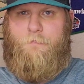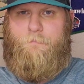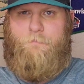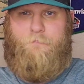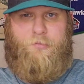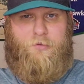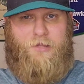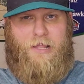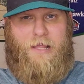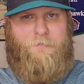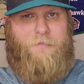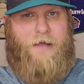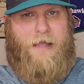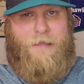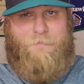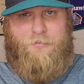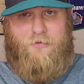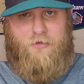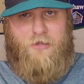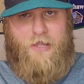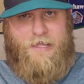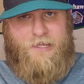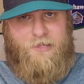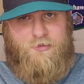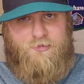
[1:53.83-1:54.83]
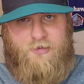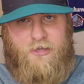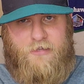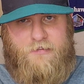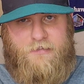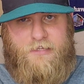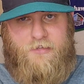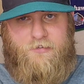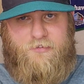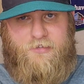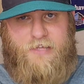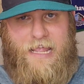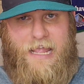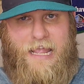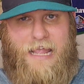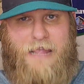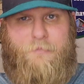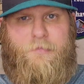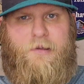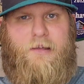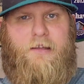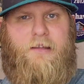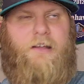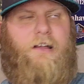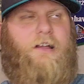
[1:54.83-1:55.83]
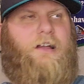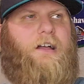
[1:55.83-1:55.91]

play-by-play-ish on this game.